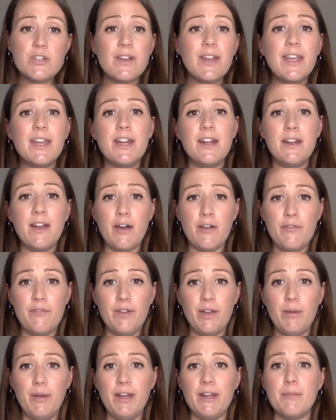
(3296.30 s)
Drinking
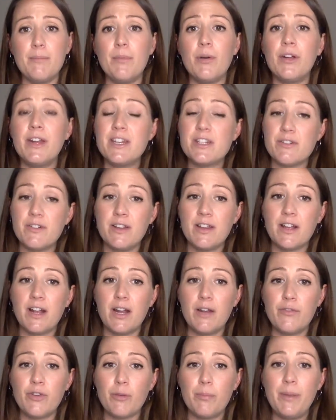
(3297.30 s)
enough fluid and monitoring the
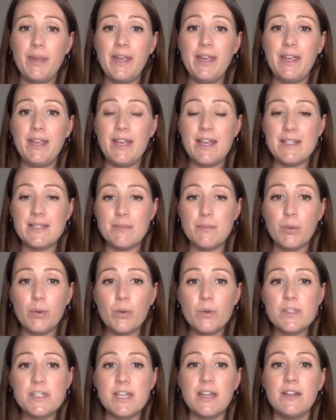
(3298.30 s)
colour of your pee is
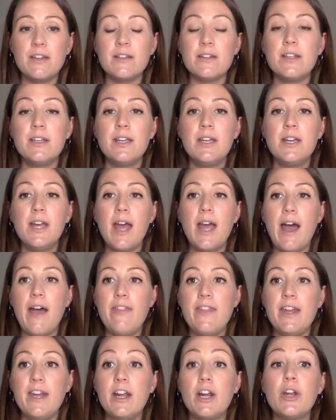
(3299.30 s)
important,
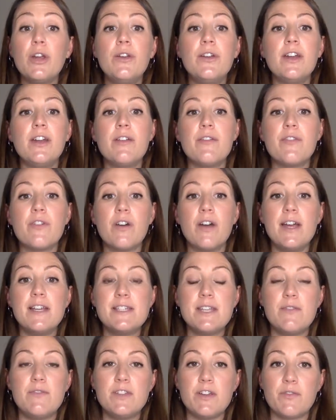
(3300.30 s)
and then including a
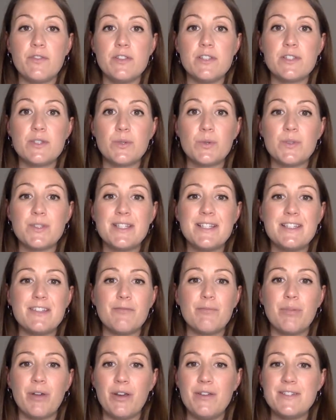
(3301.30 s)
variety of different
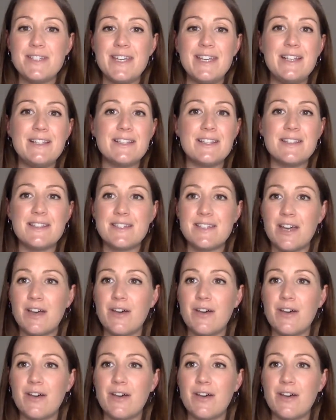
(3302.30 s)
sources of proteins and